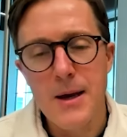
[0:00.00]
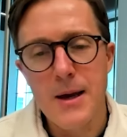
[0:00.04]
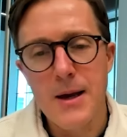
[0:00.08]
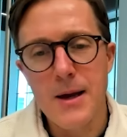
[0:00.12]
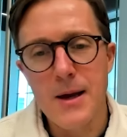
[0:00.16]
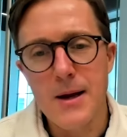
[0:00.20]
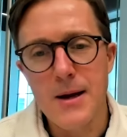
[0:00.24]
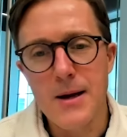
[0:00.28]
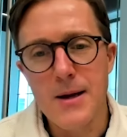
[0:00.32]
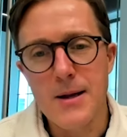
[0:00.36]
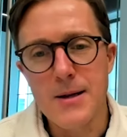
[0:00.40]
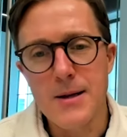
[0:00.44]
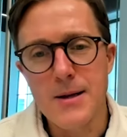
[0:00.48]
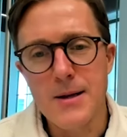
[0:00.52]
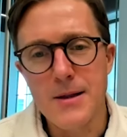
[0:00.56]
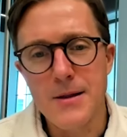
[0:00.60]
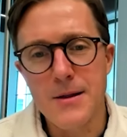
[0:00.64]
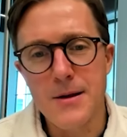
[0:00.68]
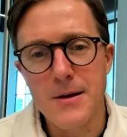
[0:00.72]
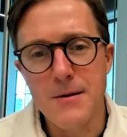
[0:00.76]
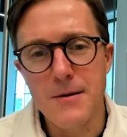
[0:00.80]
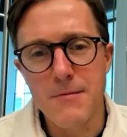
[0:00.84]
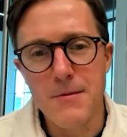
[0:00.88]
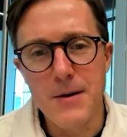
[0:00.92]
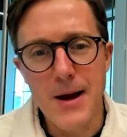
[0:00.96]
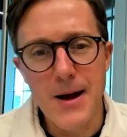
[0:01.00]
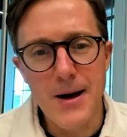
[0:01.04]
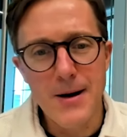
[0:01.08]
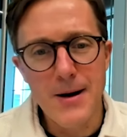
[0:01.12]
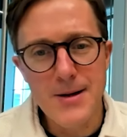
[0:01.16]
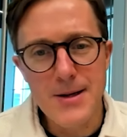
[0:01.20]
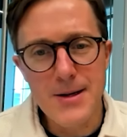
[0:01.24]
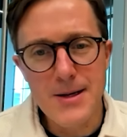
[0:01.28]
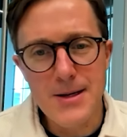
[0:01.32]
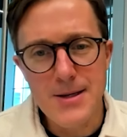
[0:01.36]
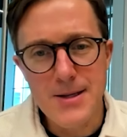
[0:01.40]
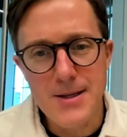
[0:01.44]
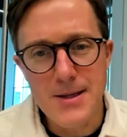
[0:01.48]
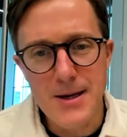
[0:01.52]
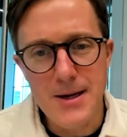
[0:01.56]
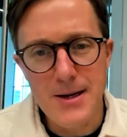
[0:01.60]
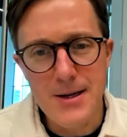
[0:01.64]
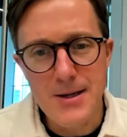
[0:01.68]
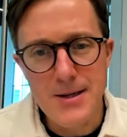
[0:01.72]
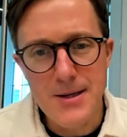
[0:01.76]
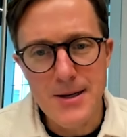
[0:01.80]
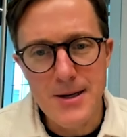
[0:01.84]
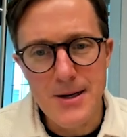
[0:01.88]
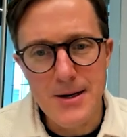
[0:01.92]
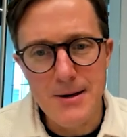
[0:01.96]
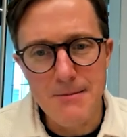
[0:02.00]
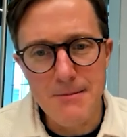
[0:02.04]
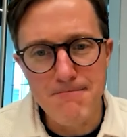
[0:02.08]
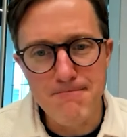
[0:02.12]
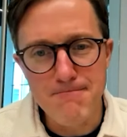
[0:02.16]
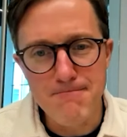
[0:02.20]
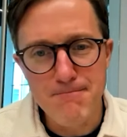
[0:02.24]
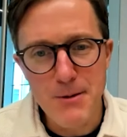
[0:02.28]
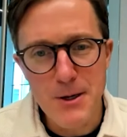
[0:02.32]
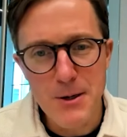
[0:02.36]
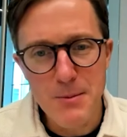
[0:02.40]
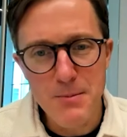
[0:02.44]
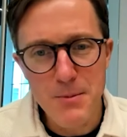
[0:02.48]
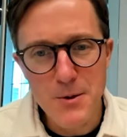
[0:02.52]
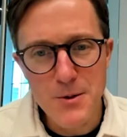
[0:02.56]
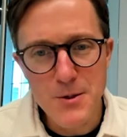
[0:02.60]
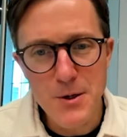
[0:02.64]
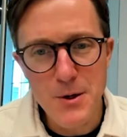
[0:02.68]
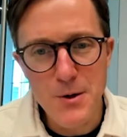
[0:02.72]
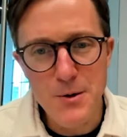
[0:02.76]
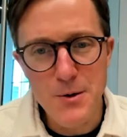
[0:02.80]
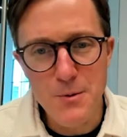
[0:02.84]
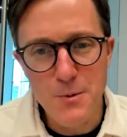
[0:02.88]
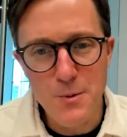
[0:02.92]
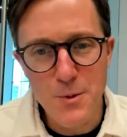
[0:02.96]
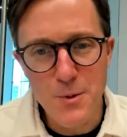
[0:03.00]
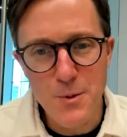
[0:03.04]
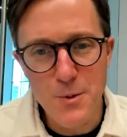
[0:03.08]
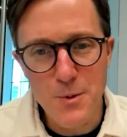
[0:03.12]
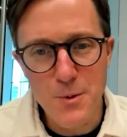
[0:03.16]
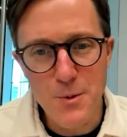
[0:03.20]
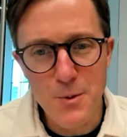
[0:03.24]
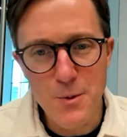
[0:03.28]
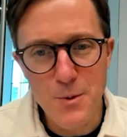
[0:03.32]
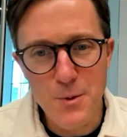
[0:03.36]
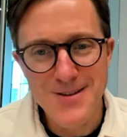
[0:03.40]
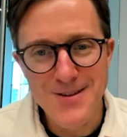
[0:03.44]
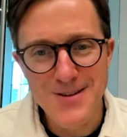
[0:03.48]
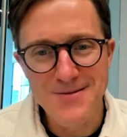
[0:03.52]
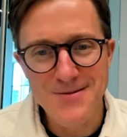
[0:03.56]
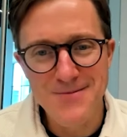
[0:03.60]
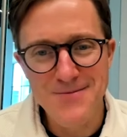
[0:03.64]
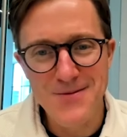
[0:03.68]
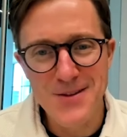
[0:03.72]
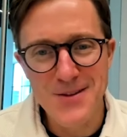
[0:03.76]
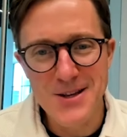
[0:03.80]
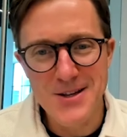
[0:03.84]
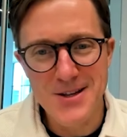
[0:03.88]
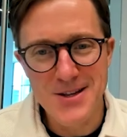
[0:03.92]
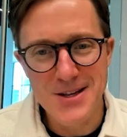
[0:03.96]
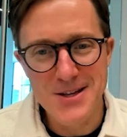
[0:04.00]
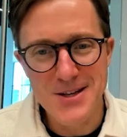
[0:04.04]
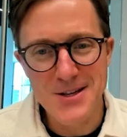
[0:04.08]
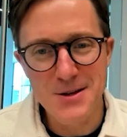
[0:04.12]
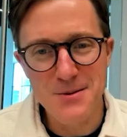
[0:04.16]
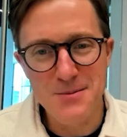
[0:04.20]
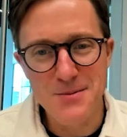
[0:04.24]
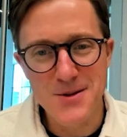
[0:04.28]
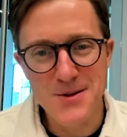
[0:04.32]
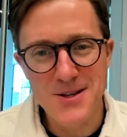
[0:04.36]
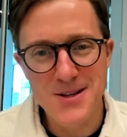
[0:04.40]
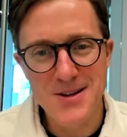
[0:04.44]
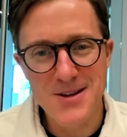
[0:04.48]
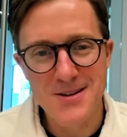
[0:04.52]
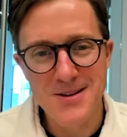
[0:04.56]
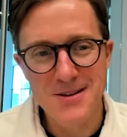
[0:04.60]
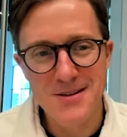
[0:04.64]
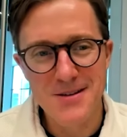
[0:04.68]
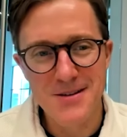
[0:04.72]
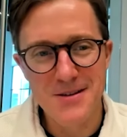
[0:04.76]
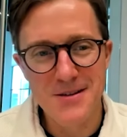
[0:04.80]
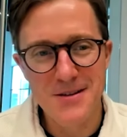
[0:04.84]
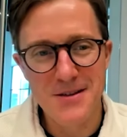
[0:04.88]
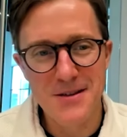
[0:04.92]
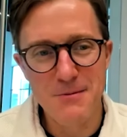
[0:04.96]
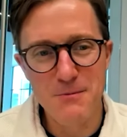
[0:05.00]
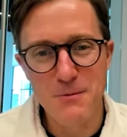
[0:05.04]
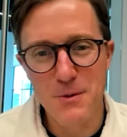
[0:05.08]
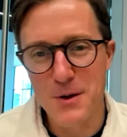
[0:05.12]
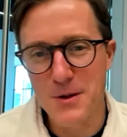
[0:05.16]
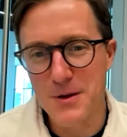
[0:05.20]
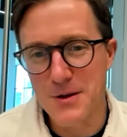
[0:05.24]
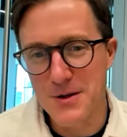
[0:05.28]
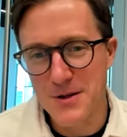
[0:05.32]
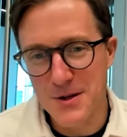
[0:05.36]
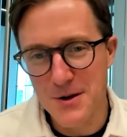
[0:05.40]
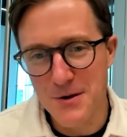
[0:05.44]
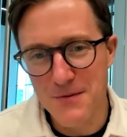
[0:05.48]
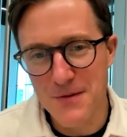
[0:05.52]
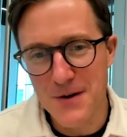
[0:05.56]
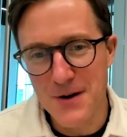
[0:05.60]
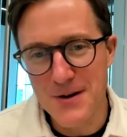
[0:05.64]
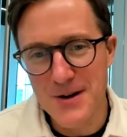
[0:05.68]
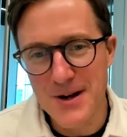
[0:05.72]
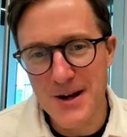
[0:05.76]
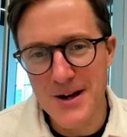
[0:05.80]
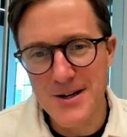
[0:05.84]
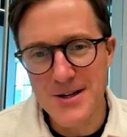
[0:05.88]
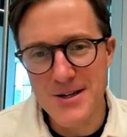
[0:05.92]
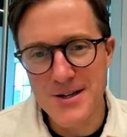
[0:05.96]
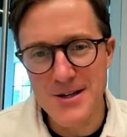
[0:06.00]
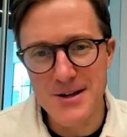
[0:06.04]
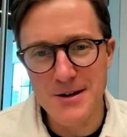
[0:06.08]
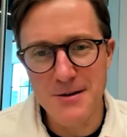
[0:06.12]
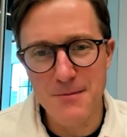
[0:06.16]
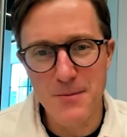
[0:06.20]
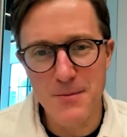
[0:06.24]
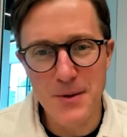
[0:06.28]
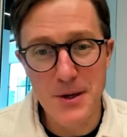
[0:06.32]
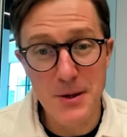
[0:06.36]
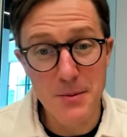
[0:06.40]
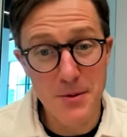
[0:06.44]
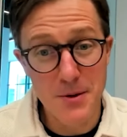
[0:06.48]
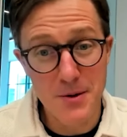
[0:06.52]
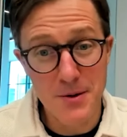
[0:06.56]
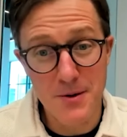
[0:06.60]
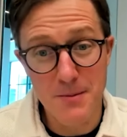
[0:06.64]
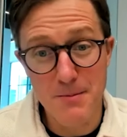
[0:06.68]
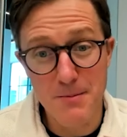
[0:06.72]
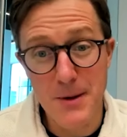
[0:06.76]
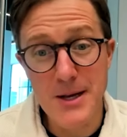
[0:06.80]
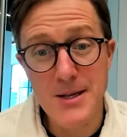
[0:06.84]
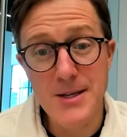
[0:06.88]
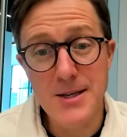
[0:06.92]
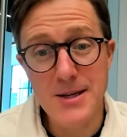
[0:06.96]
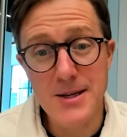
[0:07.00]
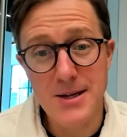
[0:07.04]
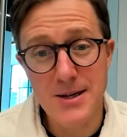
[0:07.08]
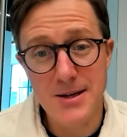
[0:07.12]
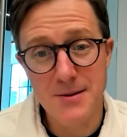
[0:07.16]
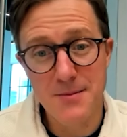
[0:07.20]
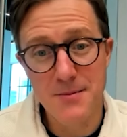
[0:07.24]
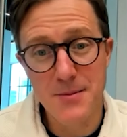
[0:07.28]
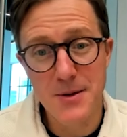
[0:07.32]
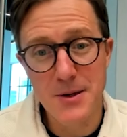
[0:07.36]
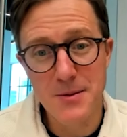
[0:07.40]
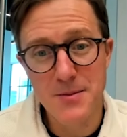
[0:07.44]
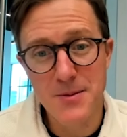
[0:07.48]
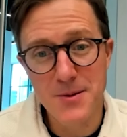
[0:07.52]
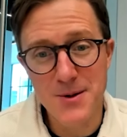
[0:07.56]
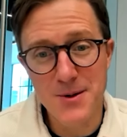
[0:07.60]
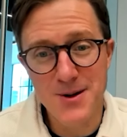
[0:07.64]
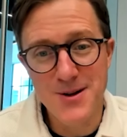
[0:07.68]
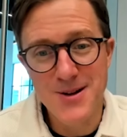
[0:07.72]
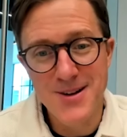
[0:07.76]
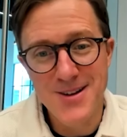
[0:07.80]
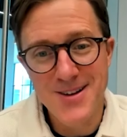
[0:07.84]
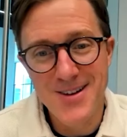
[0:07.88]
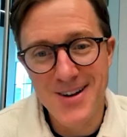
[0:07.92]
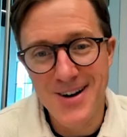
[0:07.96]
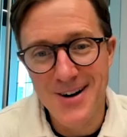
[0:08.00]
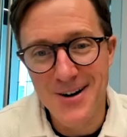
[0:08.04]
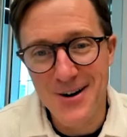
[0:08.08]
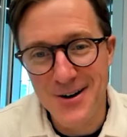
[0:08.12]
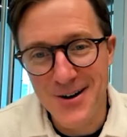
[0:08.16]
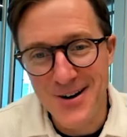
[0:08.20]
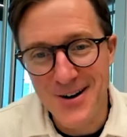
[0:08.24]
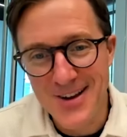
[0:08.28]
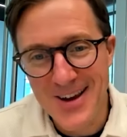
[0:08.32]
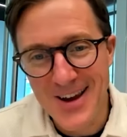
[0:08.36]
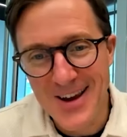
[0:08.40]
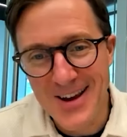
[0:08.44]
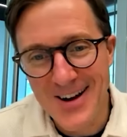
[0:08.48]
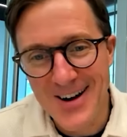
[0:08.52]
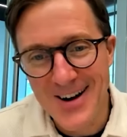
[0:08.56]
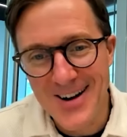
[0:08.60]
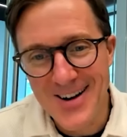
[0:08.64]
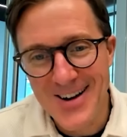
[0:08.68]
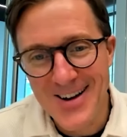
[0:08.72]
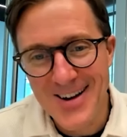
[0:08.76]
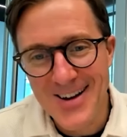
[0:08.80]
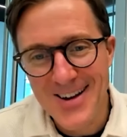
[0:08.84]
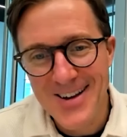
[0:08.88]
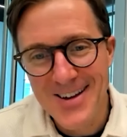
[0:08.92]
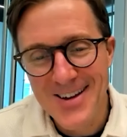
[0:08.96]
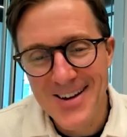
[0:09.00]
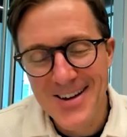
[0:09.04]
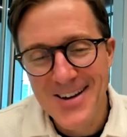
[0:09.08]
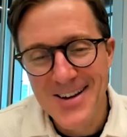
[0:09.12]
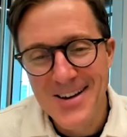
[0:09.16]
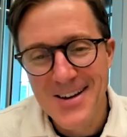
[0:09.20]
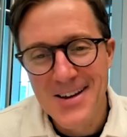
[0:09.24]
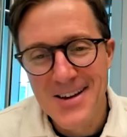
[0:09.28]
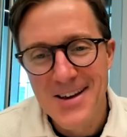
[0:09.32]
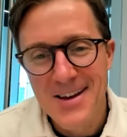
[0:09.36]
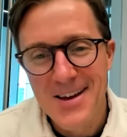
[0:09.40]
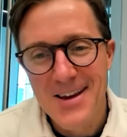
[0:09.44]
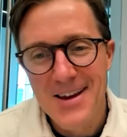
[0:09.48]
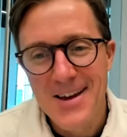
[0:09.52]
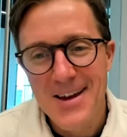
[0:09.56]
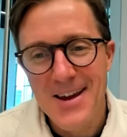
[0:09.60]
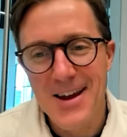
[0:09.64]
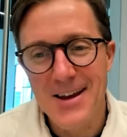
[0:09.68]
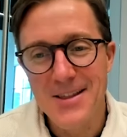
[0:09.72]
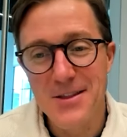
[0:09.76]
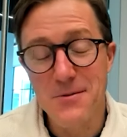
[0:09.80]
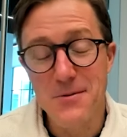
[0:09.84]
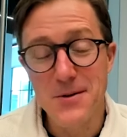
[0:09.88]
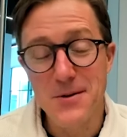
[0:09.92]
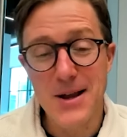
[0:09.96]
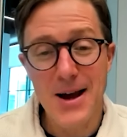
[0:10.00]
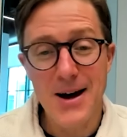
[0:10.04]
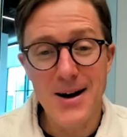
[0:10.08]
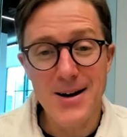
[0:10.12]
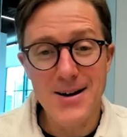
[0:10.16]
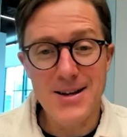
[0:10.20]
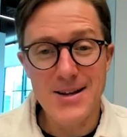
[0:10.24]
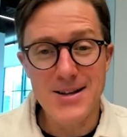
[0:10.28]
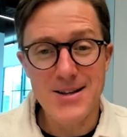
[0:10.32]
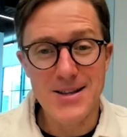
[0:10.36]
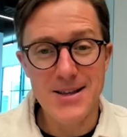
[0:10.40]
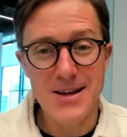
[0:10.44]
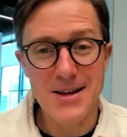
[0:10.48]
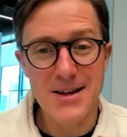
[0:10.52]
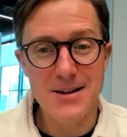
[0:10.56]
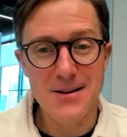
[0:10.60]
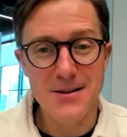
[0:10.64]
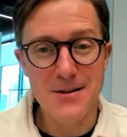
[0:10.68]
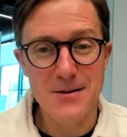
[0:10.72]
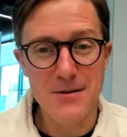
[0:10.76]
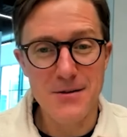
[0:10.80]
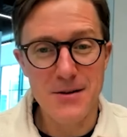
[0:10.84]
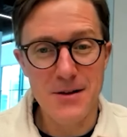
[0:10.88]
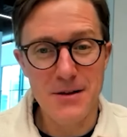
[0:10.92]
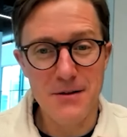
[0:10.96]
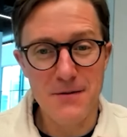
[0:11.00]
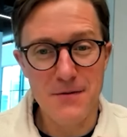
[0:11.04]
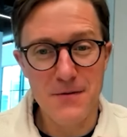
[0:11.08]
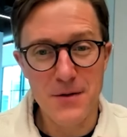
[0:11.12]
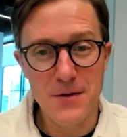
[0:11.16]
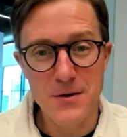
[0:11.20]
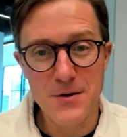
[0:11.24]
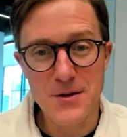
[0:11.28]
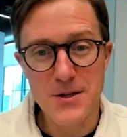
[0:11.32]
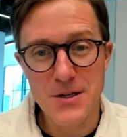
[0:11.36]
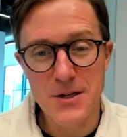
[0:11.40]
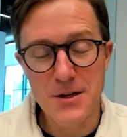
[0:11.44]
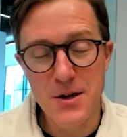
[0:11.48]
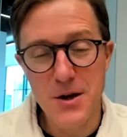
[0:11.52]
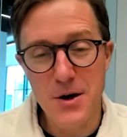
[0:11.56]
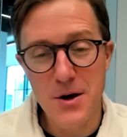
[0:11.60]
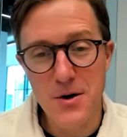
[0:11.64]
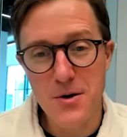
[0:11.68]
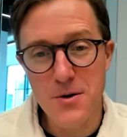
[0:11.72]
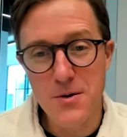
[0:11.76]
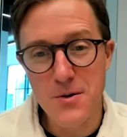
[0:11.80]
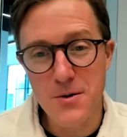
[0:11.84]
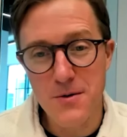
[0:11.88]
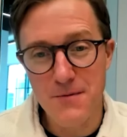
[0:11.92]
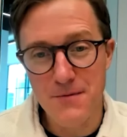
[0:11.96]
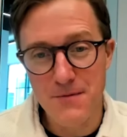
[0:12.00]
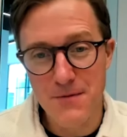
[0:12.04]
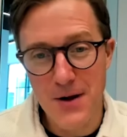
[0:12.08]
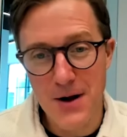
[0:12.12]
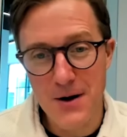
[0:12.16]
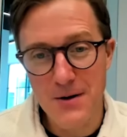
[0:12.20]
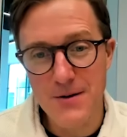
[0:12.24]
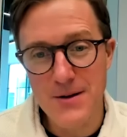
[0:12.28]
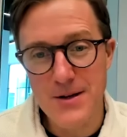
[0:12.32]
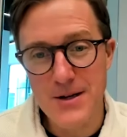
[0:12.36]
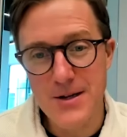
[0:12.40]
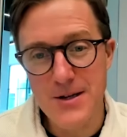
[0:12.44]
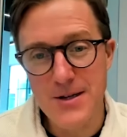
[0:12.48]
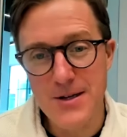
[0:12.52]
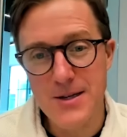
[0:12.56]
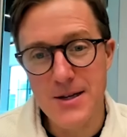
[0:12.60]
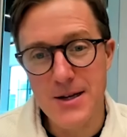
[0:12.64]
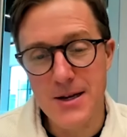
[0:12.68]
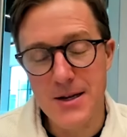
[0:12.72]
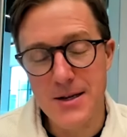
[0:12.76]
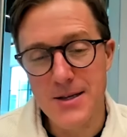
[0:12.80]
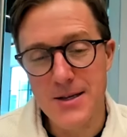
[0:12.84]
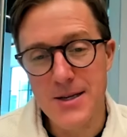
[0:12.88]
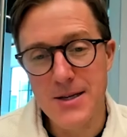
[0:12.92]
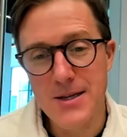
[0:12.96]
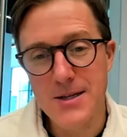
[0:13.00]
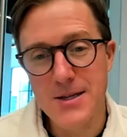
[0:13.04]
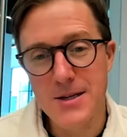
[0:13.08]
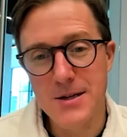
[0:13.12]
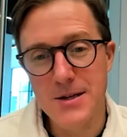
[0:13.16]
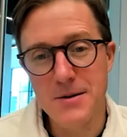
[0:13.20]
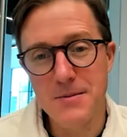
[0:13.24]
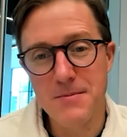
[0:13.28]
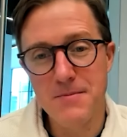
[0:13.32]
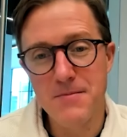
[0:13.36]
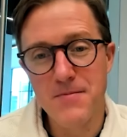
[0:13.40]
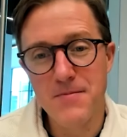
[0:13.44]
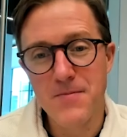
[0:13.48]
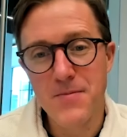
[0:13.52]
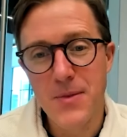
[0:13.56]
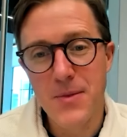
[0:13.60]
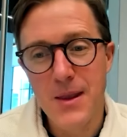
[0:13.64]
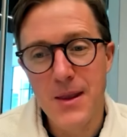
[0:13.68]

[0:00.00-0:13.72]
And the reality is that um, people don't work in systems where there's no variation. People are messy. People are chaotic. And the reality is that if there's no variance in a system,